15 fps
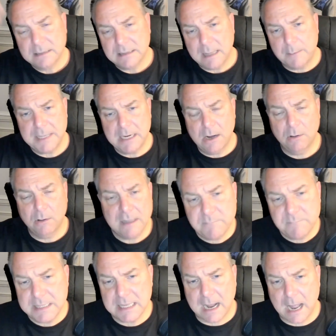Let me know.
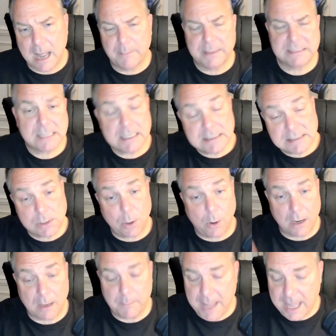Leave me the comments. Let's
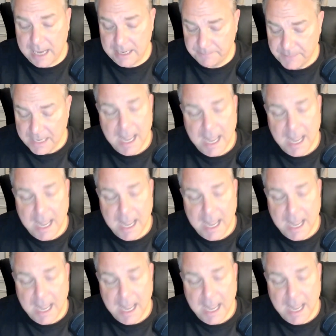talk about it.